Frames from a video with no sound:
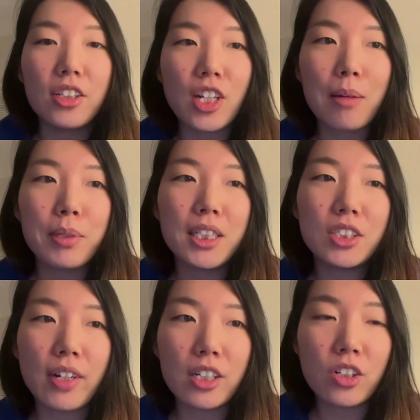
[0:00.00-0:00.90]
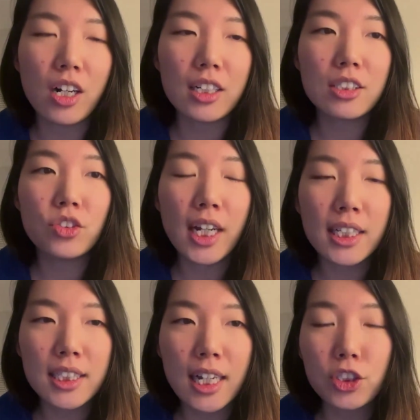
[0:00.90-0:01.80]
and the Japanese Red Cross
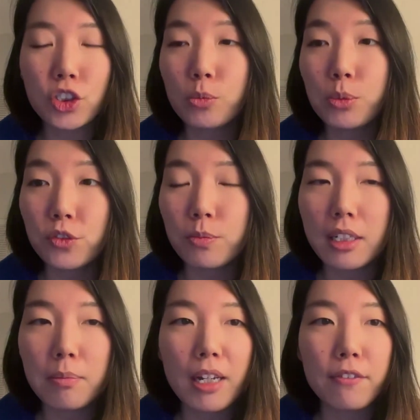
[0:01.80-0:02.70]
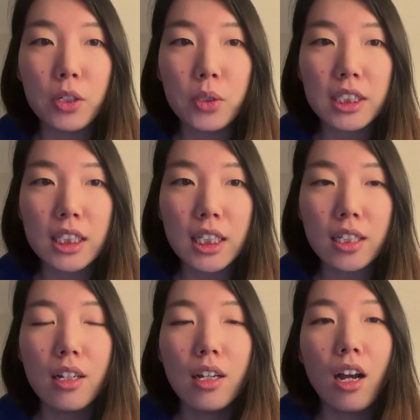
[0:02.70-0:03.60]
transnational movement by
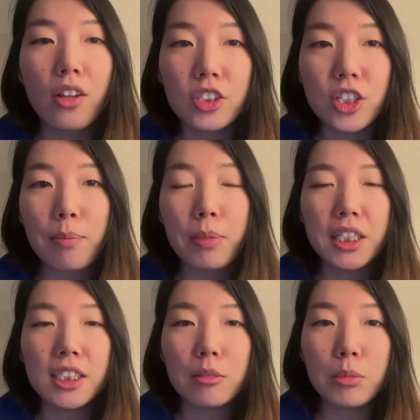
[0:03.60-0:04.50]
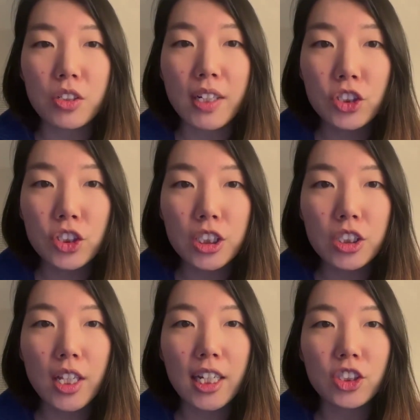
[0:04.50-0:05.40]
focusing on the Japanese
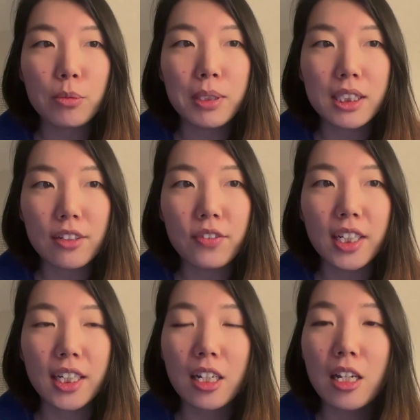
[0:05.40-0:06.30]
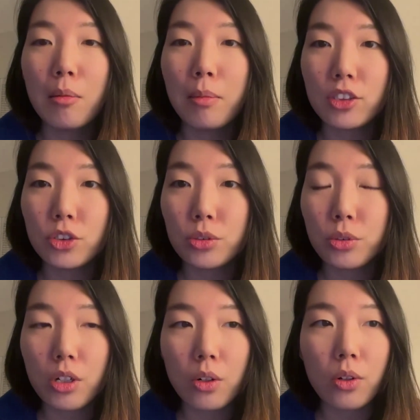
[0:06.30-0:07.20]
immigration to the Asia-Pacific,
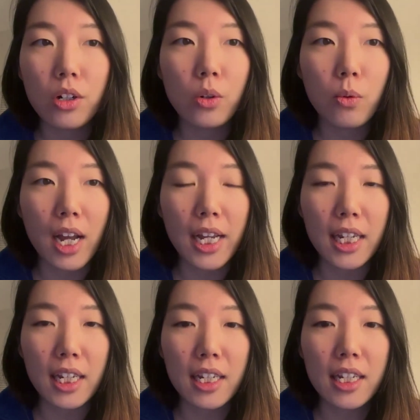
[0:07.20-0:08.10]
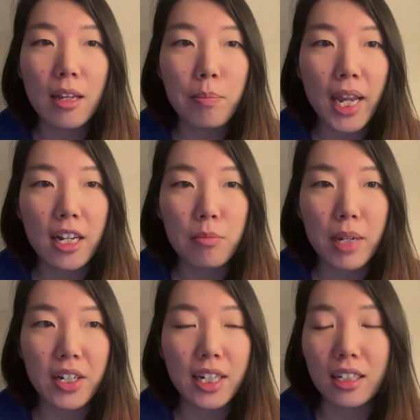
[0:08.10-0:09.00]
Manchukuo, Hawaii, and
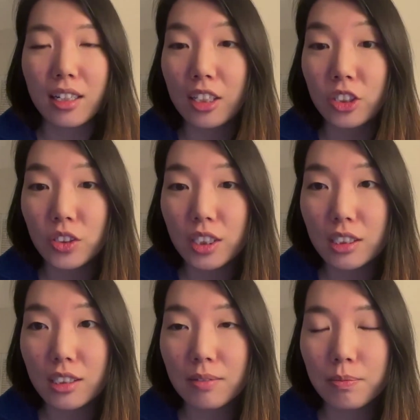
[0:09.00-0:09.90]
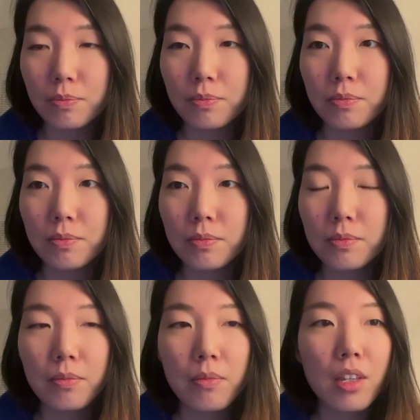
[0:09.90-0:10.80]
Pan-American countries.
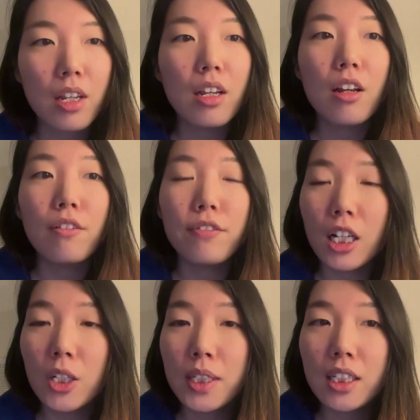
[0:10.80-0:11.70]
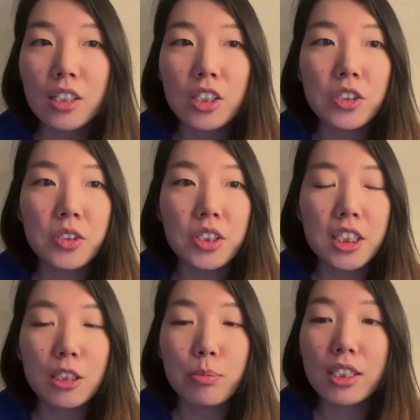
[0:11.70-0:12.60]
Following Dr.
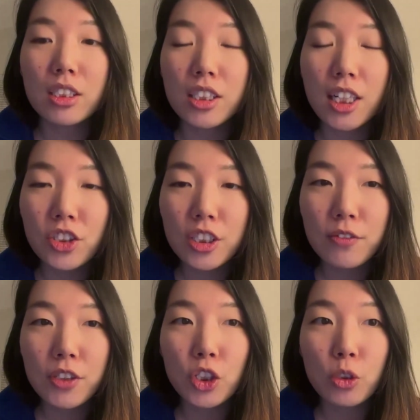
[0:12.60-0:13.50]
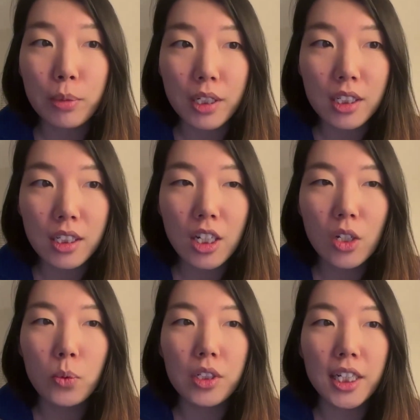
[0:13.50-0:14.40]
Suzuki's presentation of her new book,
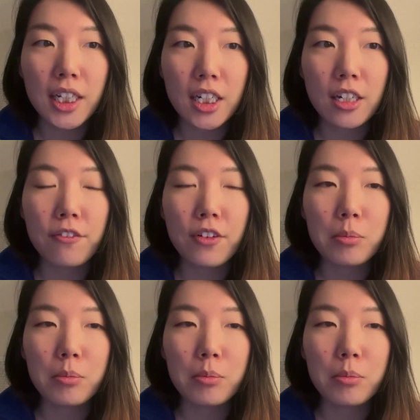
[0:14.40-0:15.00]
we'll hear